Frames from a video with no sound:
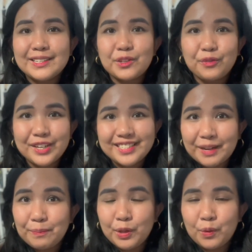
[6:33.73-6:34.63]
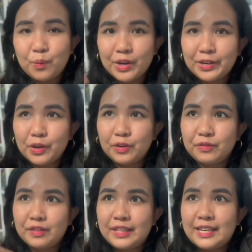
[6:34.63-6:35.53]
So for example, one of
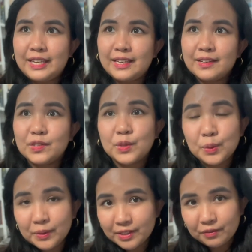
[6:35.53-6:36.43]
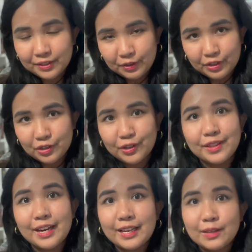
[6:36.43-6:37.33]
the schools of literature
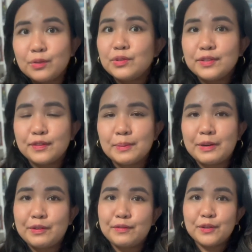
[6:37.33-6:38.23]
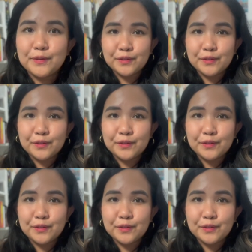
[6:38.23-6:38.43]
that I used for my review for